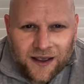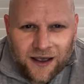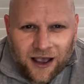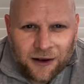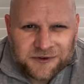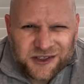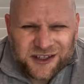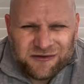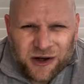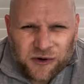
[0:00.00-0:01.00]
so I
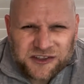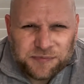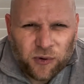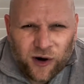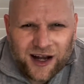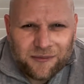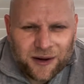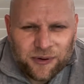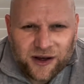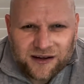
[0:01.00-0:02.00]
didn't really want to spoil it
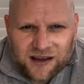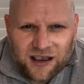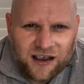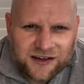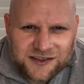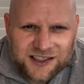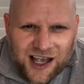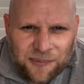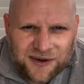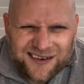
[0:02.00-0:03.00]
by putting curtains
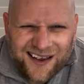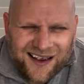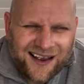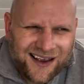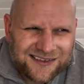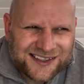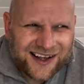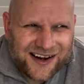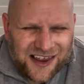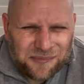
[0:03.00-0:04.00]
up, and
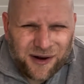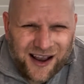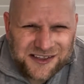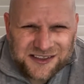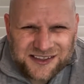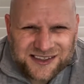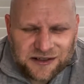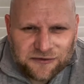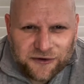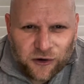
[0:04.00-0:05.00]
certain other blinds just
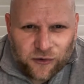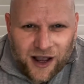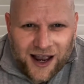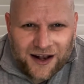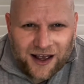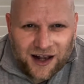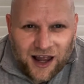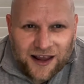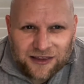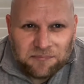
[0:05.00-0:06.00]
didn't feel right. And I
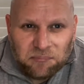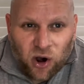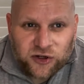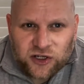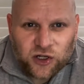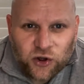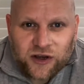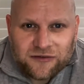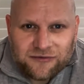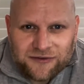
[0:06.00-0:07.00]
like the modern
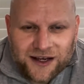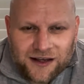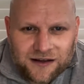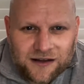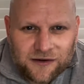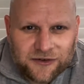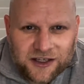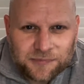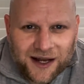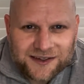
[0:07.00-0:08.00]
look and feel of
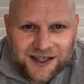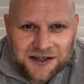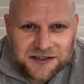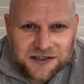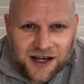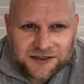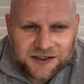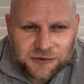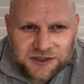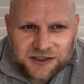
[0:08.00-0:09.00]
these plantation
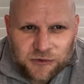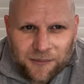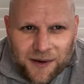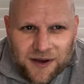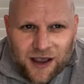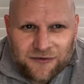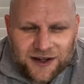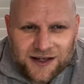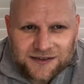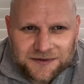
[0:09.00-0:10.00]
shutters, which is what made me go for these.